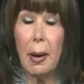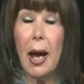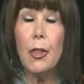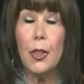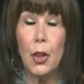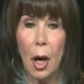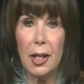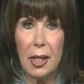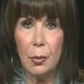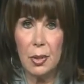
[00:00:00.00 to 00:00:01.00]
I thought
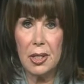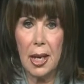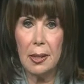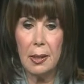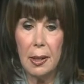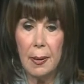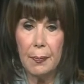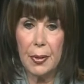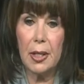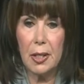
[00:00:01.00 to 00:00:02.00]
he was dead
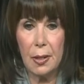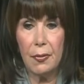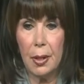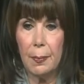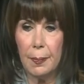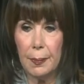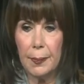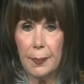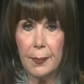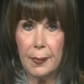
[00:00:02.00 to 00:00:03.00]
because of the
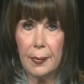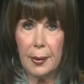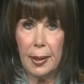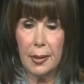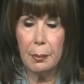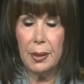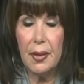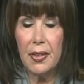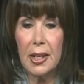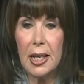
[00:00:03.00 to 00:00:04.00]

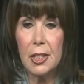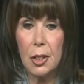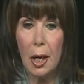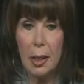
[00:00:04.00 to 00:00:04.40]
blood that I saw.